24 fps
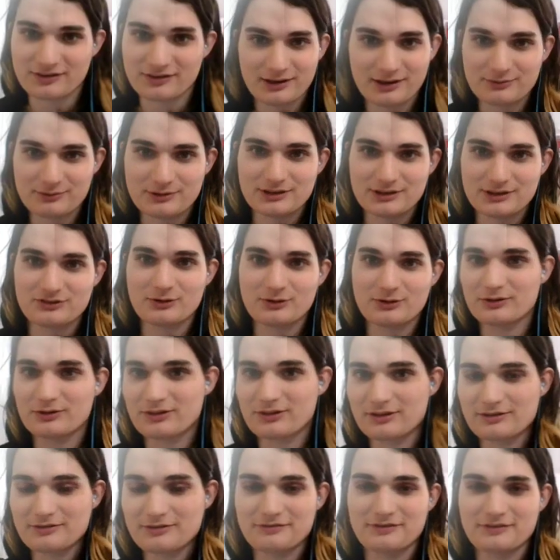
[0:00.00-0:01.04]
anyway, so I don't
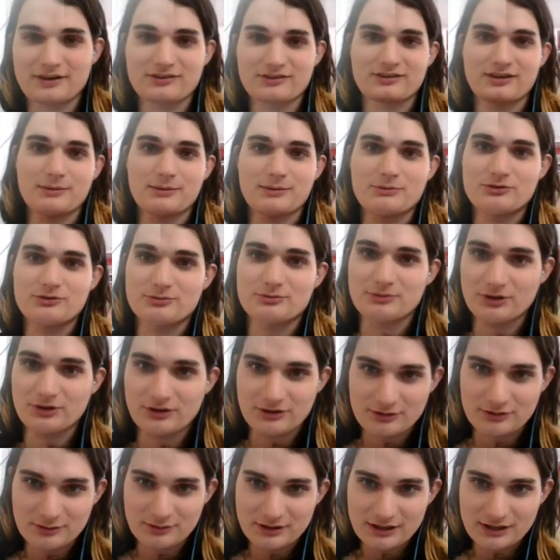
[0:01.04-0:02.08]
think the face cam is
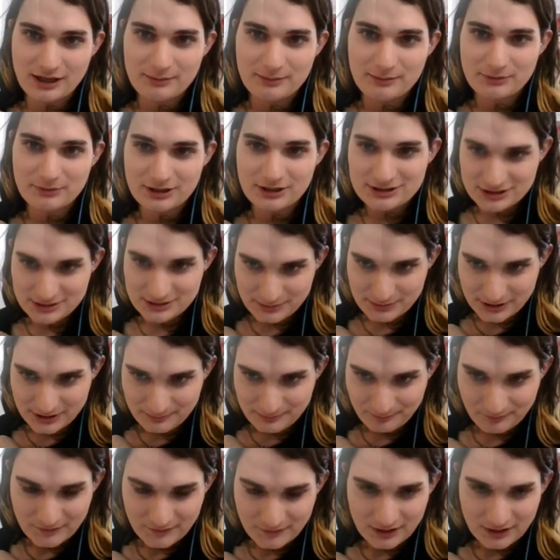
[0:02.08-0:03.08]
really doing that much. But,